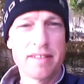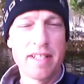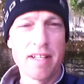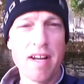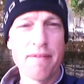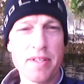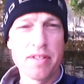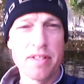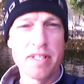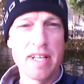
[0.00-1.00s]
take off the
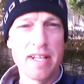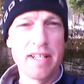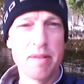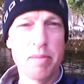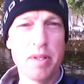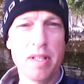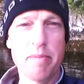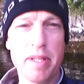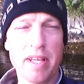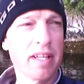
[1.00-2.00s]
stern tie and pull
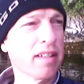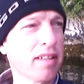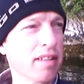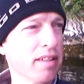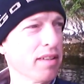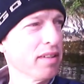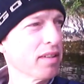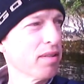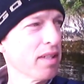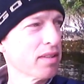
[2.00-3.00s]
up the anchor in the
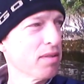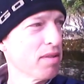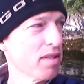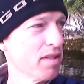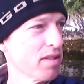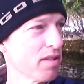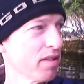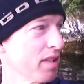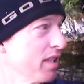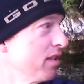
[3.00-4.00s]
correct order
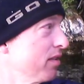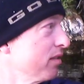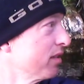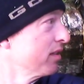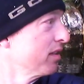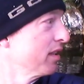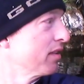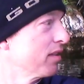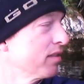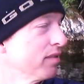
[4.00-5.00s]
so that I don't
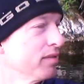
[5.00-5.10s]
either